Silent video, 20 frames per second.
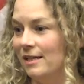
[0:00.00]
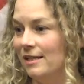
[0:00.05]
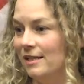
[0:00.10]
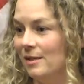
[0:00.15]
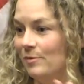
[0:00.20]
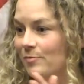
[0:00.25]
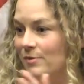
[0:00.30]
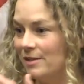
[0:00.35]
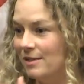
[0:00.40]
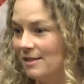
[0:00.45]
to
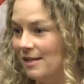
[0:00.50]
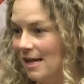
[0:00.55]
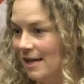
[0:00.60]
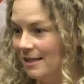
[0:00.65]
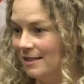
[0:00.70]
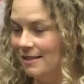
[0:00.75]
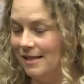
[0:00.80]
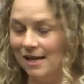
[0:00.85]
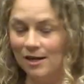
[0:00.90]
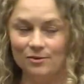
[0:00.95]
keep the
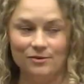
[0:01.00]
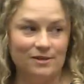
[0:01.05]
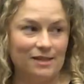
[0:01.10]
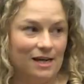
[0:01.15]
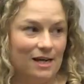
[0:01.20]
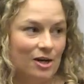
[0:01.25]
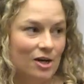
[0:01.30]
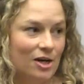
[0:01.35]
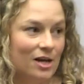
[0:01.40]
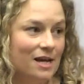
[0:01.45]
snacks out
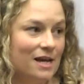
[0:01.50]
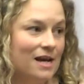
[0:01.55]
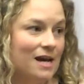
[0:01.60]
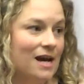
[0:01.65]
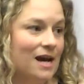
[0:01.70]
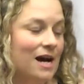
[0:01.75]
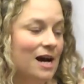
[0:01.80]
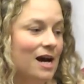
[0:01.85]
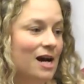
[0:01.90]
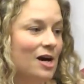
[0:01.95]
there.
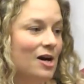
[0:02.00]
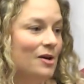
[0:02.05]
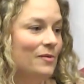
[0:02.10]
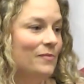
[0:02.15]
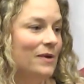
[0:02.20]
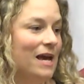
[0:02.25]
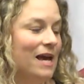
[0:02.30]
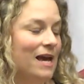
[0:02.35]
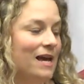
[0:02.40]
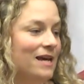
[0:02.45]

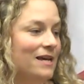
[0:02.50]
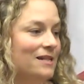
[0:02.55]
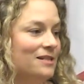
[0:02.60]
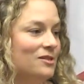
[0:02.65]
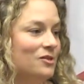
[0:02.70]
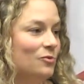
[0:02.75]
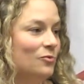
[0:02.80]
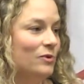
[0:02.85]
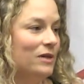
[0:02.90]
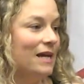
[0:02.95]

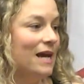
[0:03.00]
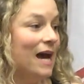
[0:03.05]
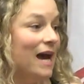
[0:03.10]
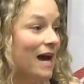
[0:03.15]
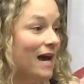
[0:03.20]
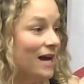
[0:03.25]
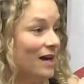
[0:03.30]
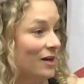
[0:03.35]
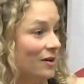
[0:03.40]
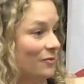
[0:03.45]
And we
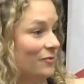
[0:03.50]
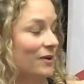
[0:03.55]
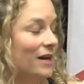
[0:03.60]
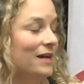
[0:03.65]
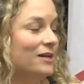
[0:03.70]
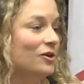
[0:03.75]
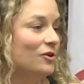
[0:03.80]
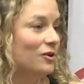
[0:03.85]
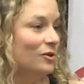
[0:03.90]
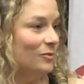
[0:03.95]
have,
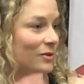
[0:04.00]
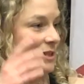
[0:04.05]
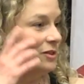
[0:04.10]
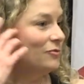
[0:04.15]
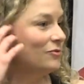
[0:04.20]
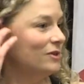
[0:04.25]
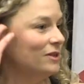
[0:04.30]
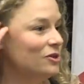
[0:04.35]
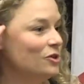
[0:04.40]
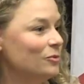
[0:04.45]
I know
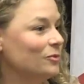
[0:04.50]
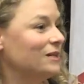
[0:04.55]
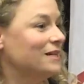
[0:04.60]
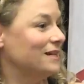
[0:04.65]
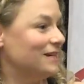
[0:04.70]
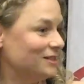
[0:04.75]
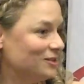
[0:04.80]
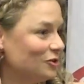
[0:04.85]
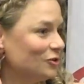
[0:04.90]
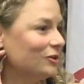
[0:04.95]
that
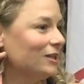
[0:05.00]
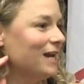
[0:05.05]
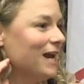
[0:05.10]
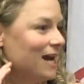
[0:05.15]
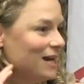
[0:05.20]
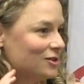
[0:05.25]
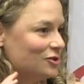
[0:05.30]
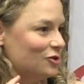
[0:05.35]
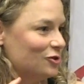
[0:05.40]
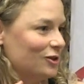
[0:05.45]
nobody necessarily
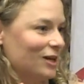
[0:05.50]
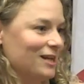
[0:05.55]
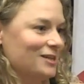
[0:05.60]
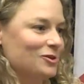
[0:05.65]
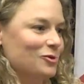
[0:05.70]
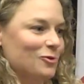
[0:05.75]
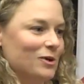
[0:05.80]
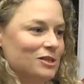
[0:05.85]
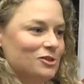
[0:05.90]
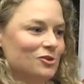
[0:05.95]
asked you
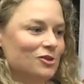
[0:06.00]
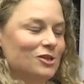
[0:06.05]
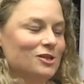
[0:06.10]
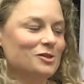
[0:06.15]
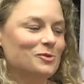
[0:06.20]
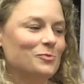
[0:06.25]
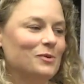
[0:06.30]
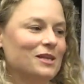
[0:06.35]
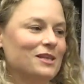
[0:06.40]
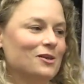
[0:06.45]
guys
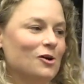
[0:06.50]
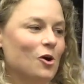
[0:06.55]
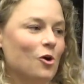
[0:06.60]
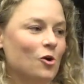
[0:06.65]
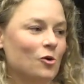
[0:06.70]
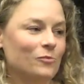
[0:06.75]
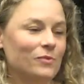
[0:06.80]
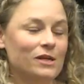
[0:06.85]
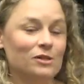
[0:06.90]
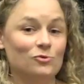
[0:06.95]
questions, but the
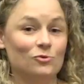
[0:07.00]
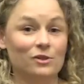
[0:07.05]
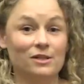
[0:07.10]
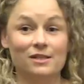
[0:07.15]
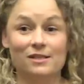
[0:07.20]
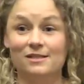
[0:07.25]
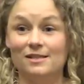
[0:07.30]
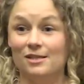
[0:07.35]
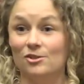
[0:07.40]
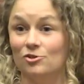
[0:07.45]
home base
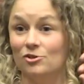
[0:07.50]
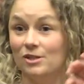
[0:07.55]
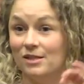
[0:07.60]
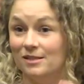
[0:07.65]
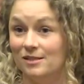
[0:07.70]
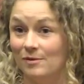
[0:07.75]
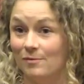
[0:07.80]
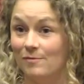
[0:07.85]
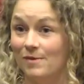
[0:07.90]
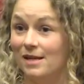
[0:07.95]
organization
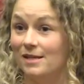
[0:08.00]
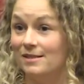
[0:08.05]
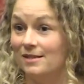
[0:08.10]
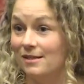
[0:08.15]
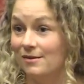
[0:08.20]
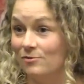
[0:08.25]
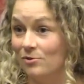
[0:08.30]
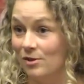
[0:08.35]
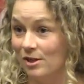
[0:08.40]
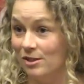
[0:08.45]
is
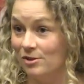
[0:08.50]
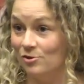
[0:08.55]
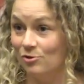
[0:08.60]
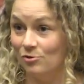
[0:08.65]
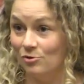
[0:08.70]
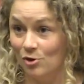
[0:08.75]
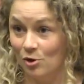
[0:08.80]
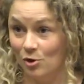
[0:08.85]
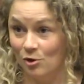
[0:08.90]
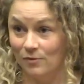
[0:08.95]
amazing if you guys
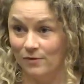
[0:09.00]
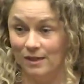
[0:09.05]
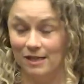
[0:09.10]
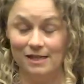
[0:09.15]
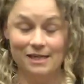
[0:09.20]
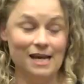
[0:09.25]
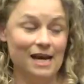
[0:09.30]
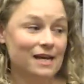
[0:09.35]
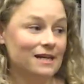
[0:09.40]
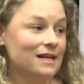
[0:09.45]
don't know of
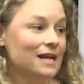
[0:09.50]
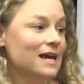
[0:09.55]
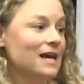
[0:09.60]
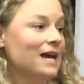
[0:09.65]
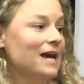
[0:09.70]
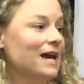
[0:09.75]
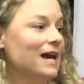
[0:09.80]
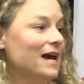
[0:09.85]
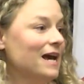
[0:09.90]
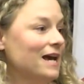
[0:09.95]
it yet.
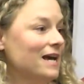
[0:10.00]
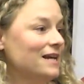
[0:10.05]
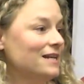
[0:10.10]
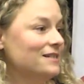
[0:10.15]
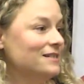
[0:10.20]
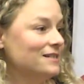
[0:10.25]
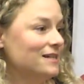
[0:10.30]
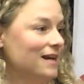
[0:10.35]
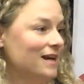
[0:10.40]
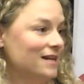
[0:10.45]

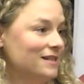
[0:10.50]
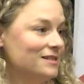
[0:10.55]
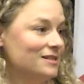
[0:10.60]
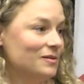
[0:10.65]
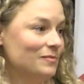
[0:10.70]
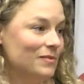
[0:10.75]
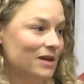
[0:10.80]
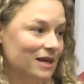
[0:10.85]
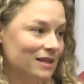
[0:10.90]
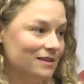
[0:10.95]
And
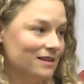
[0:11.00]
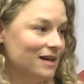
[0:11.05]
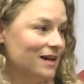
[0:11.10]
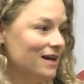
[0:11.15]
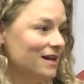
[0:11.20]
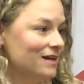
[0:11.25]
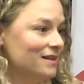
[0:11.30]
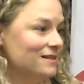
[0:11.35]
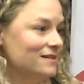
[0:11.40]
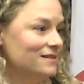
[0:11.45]
Samantha
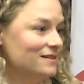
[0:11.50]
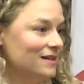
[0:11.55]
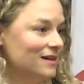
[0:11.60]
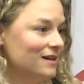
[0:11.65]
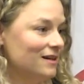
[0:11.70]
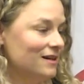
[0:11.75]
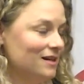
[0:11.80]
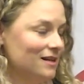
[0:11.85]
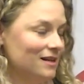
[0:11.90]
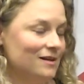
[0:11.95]
has
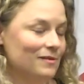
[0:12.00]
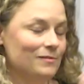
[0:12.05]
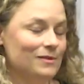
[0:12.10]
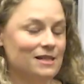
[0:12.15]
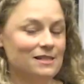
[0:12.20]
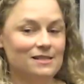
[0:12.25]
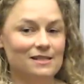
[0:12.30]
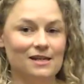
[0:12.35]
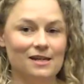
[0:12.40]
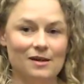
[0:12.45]
an
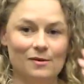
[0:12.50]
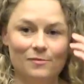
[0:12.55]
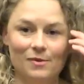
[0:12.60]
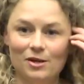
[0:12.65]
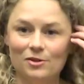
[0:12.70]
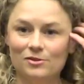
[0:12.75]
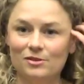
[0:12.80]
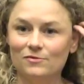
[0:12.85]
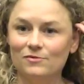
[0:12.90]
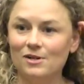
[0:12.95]
amazing
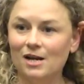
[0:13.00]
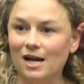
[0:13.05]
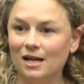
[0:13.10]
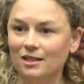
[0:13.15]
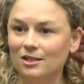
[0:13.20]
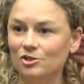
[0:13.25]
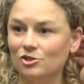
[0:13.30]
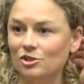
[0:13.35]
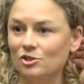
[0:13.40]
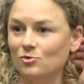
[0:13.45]
amount of
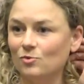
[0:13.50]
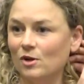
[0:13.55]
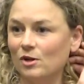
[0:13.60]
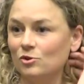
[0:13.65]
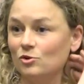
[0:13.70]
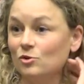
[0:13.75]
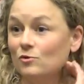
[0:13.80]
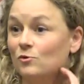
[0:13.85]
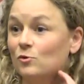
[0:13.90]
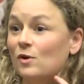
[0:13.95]
knowledge as
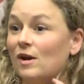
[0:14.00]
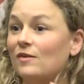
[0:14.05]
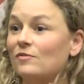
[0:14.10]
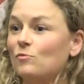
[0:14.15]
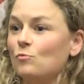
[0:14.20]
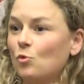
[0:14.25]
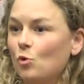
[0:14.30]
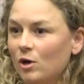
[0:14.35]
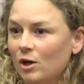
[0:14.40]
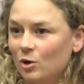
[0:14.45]
well. So if you
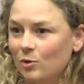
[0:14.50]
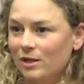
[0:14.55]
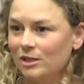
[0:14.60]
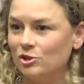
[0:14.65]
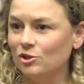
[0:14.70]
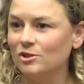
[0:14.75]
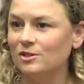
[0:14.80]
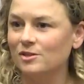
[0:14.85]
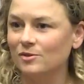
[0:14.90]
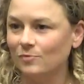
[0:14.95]
have more
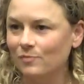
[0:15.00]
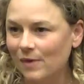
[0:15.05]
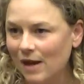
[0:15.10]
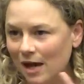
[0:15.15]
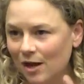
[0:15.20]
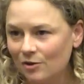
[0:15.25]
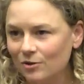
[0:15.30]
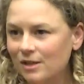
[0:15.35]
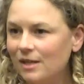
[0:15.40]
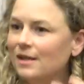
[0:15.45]
questions
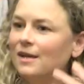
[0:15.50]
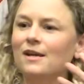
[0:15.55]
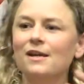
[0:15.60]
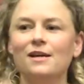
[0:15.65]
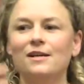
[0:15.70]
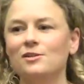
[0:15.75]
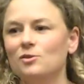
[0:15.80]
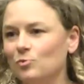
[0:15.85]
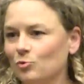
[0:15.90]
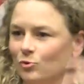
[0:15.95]
about
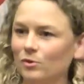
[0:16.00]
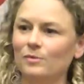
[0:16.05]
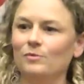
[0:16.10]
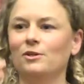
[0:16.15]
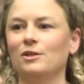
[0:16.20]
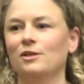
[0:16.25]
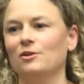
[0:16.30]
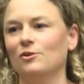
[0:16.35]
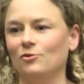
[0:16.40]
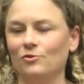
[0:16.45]

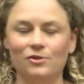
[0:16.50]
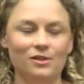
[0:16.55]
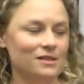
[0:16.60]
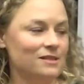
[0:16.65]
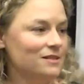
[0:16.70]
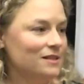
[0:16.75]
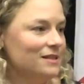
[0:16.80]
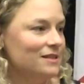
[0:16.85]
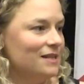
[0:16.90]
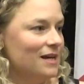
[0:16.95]
deployment or
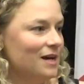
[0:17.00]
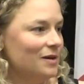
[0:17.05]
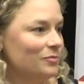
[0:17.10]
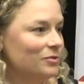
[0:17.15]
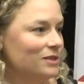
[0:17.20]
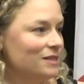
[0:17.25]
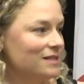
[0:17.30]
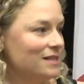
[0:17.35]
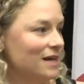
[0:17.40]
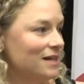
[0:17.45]
things like
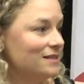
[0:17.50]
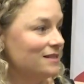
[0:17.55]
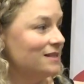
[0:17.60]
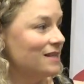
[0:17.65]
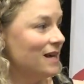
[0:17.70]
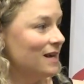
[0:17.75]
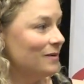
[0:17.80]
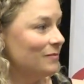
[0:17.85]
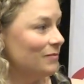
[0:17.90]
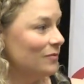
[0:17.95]
that, please ask
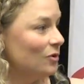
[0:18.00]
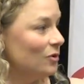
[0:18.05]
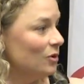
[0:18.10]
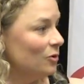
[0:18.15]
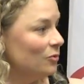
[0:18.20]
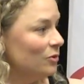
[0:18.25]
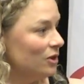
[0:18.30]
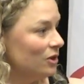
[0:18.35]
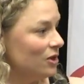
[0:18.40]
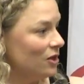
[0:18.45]
them,
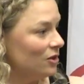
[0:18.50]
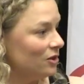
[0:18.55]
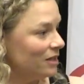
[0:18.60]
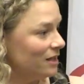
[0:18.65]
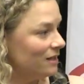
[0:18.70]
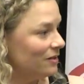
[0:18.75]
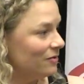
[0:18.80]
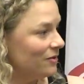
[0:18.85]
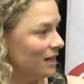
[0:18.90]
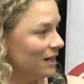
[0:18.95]
or we'll all
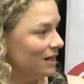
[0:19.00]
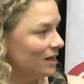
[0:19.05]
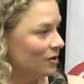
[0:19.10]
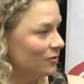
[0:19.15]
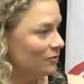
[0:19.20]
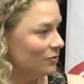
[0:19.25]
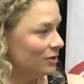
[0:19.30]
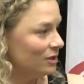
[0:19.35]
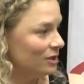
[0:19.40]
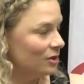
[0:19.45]
kind of hang
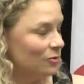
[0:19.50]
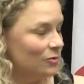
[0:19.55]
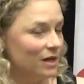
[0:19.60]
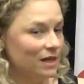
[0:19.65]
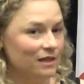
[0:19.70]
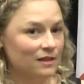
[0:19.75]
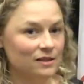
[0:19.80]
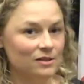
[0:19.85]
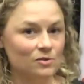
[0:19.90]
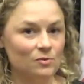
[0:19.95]
out for a little
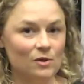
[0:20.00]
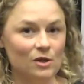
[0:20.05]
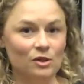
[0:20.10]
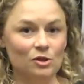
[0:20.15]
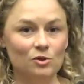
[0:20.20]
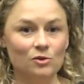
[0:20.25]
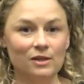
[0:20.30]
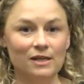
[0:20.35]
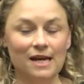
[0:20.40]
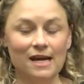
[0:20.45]
while as well.
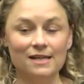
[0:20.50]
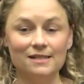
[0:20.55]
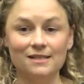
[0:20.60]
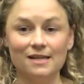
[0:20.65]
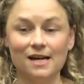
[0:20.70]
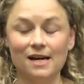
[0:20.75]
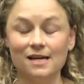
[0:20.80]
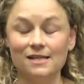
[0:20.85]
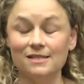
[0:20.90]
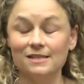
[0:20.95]
You can ask
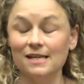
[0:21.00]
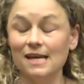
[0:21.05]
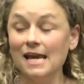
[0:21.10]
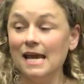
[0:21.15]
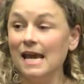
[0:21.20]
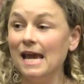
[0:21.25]
us.